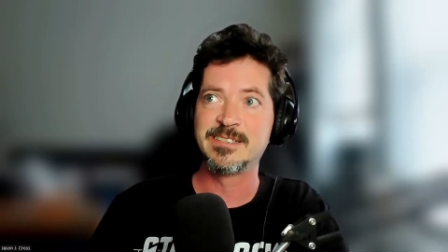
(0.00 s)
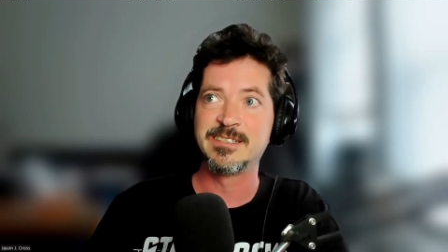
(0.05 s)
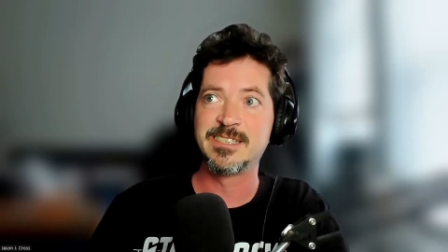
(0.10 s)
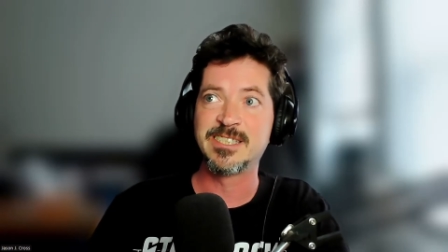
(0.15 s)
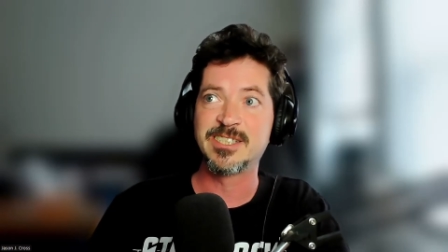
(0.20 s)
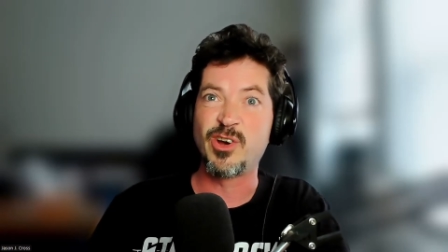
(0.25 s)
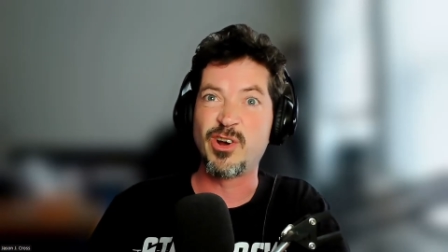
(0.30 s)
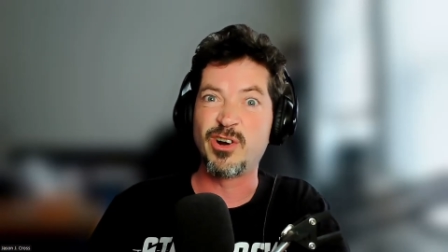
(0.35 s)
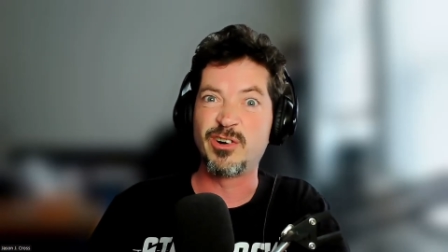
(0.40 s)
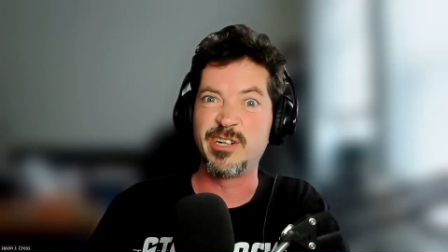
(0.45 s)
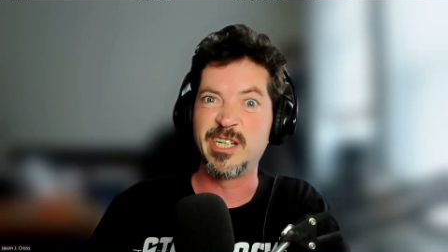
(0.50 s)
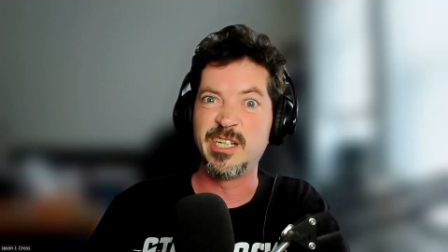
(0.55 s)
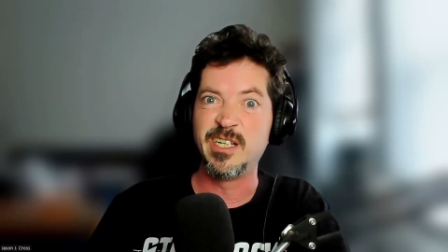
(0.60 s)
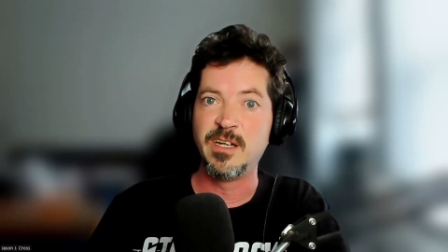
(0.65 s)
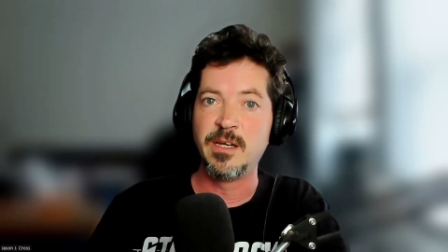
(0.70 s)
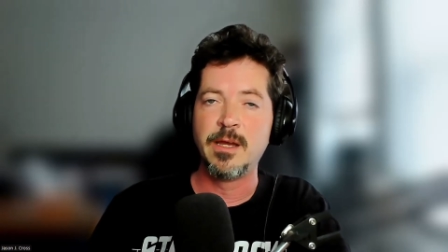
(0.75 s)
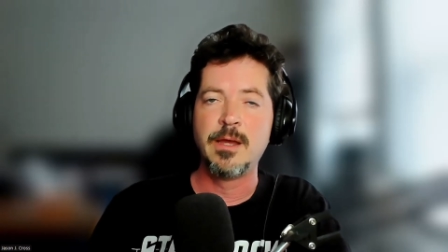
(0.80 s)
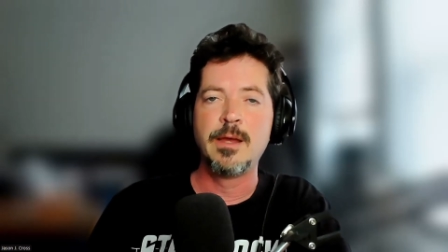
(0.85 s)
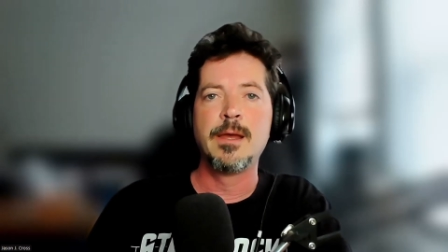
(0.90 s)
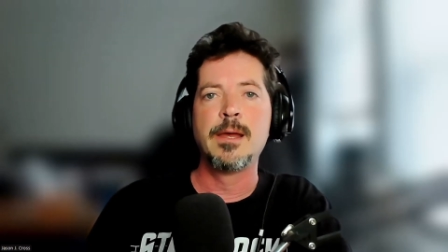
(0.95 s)
Sorry.
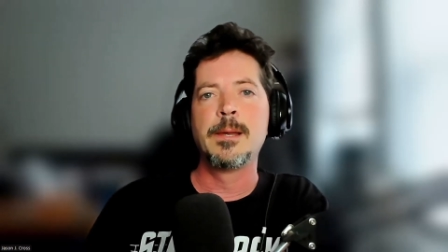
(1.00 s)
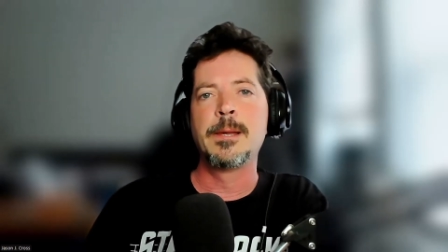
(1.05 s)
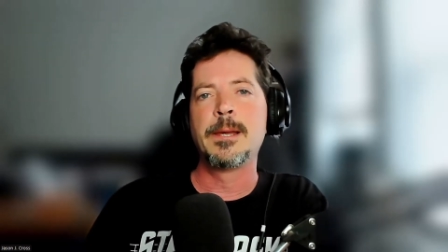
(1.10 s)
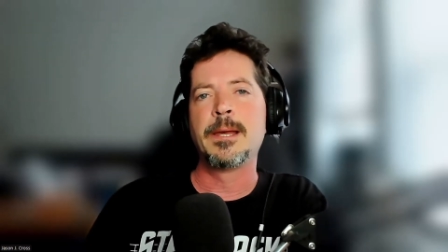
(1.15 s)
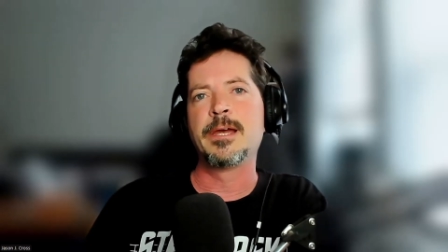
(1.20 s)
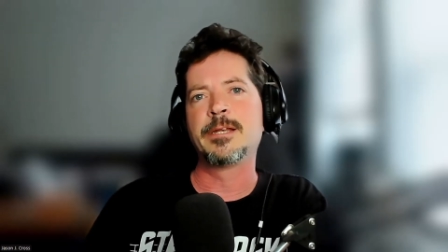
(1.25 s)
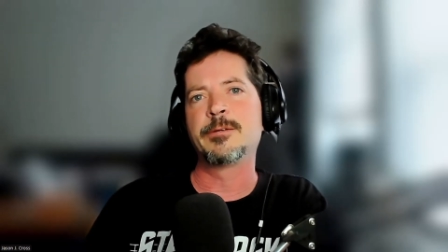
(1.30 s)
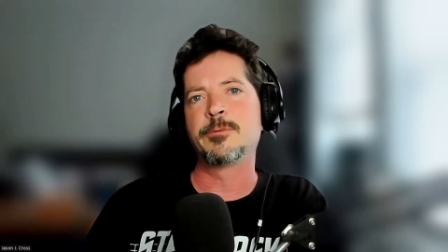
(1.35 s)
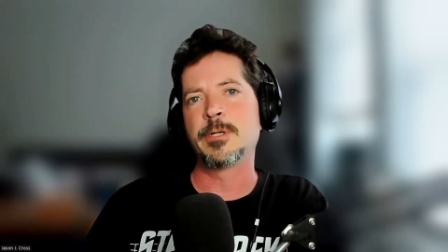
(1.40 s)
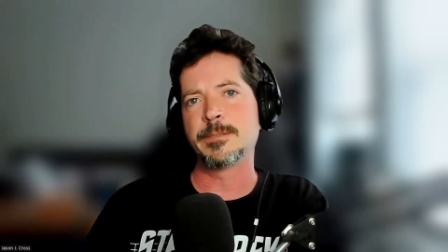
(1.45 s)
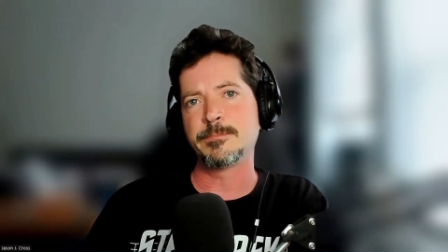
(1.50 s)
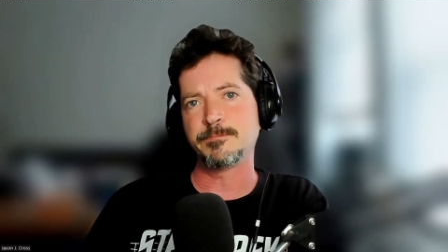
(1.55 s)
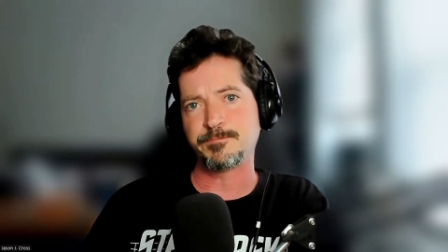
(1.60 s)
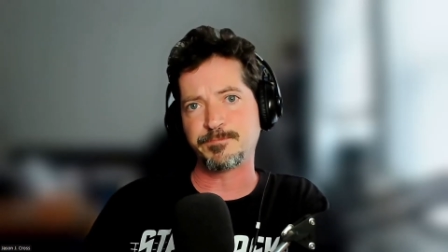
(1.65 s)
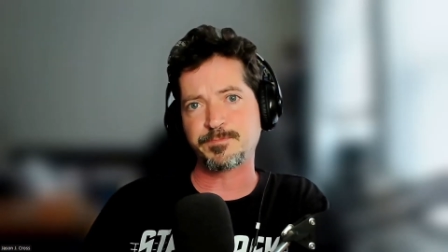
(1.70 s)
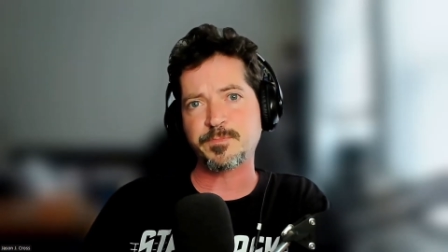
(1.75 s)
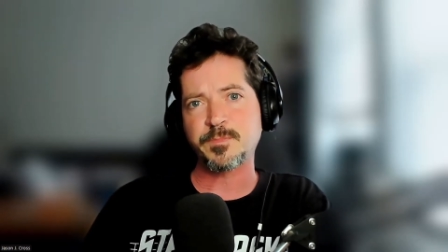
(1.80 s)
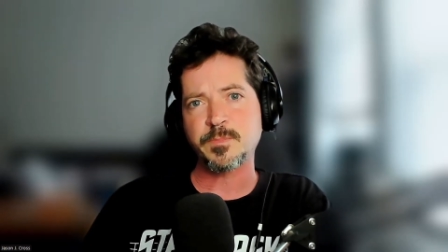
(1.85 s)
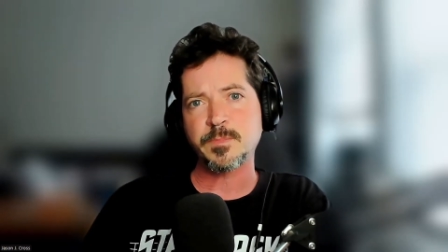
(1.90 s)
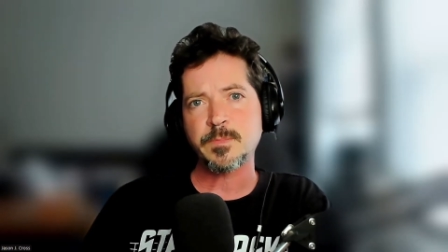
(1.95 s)
Anyway,
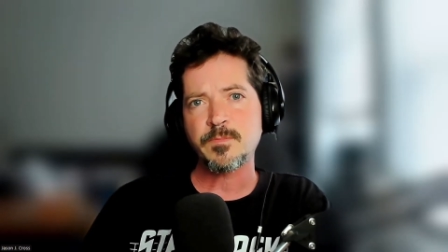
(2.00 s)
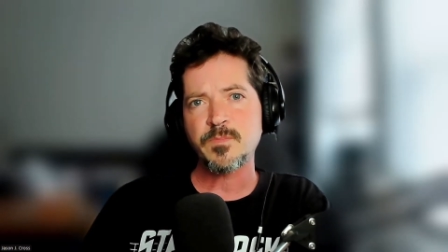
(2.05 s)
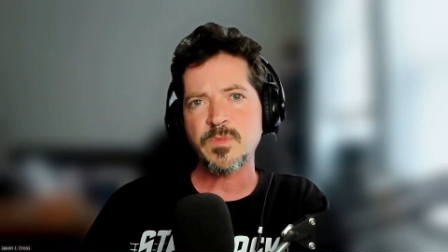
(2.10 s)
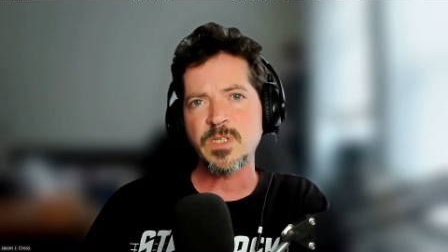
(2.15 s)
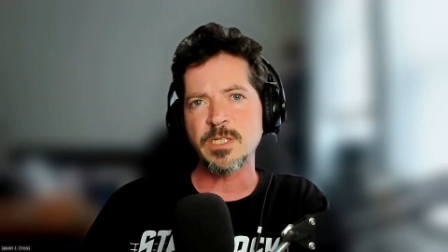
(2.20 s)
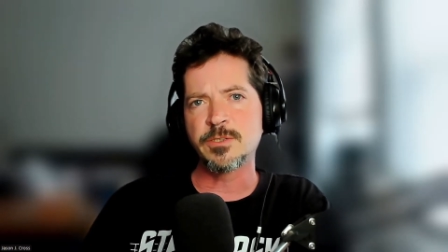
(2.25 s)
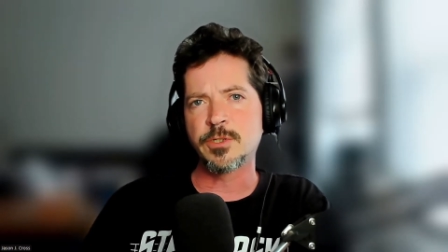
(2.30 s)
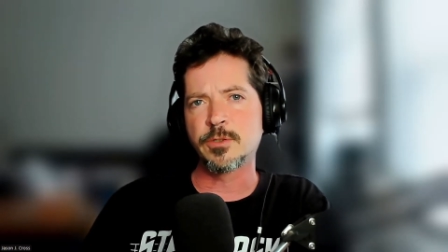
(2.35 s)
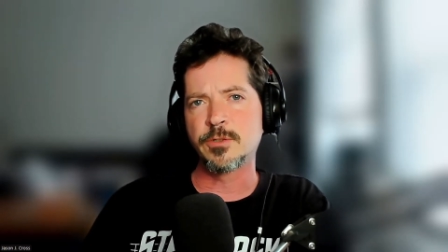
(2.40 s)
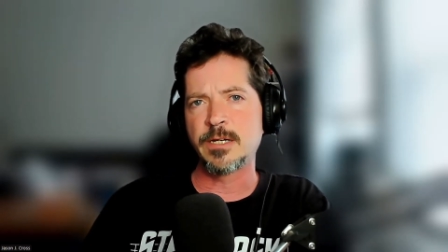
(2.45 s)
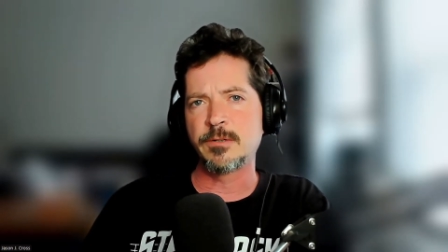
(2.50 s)
so